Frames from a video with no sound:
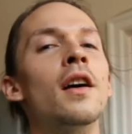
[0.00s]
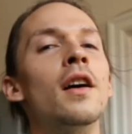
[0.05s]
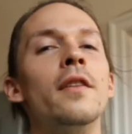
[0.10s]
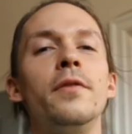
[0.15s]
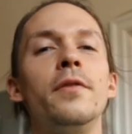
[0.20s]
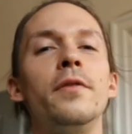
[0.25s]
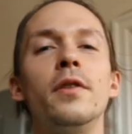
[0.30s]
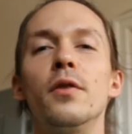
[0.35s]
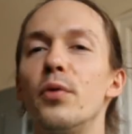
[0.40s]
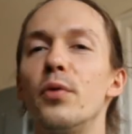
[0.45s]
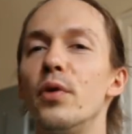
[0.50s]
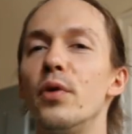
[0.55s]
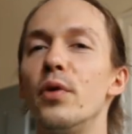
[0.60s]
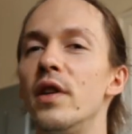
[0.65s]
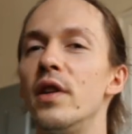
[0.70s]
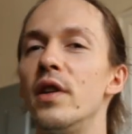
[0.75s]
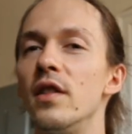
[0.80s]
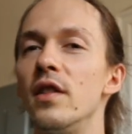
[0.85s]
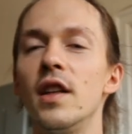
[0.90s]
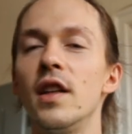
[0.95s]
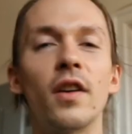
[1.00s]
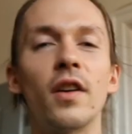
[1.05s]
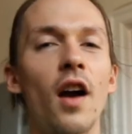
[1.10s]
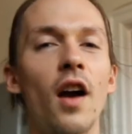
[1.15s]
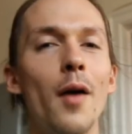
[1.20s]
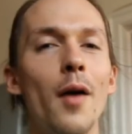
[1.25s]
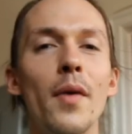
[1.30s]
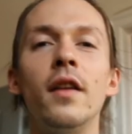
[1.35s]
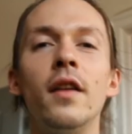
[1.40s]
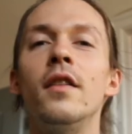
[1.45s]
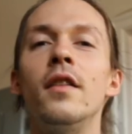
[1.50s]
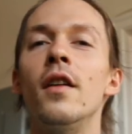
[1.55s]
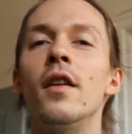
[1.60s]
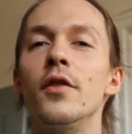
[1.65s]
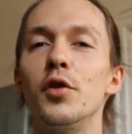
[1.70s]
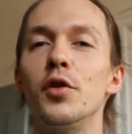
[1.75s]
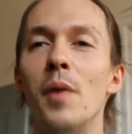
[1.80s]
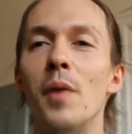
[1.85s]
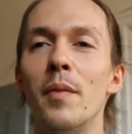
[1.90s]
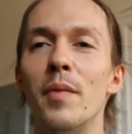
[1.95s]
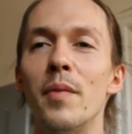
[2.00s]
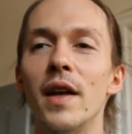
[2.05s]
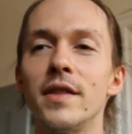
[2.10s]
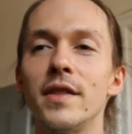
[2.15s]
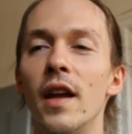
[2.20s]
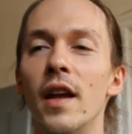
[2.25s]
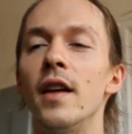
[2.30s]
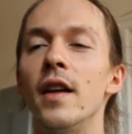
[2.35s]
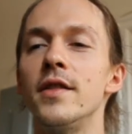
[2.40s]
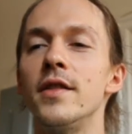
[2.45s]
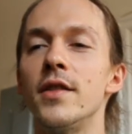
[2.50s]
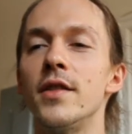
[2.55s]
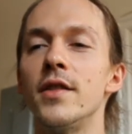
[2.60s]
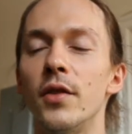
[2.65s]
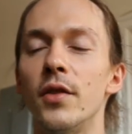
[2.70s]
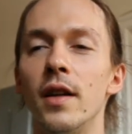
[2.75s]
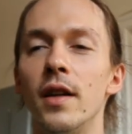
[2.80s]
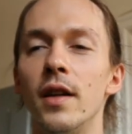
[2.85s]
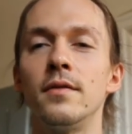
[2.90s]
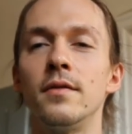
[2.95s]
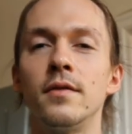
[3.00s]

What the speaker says: feel free to leave a comment and I'll do my best to answer it.